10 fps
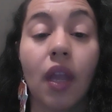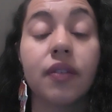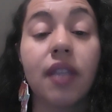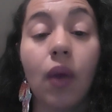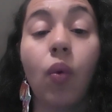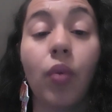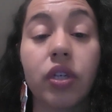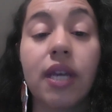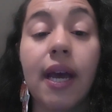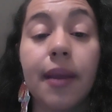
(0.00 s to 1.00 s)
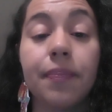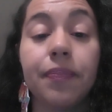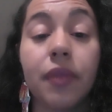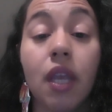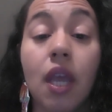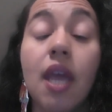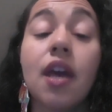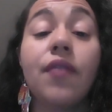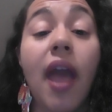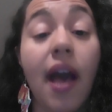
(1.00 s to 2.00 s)
I'll say it one more time.
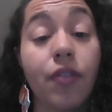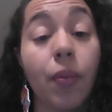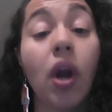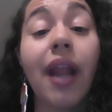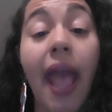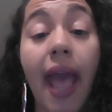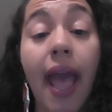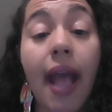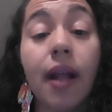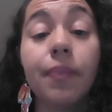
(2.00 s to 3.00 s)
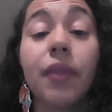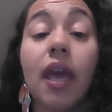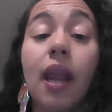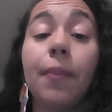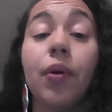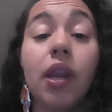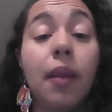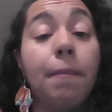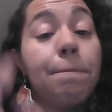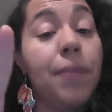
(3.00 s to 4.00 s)
If I have the part ag and I put
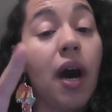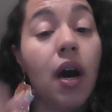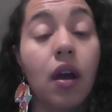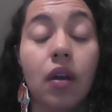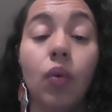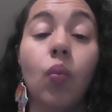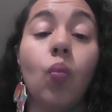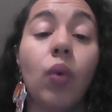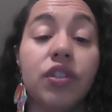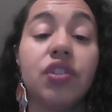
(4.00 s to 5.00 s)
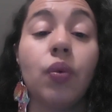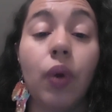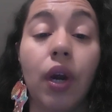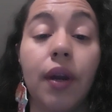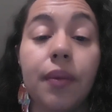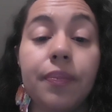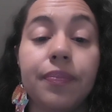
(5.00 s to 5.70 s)
in b, what's the word?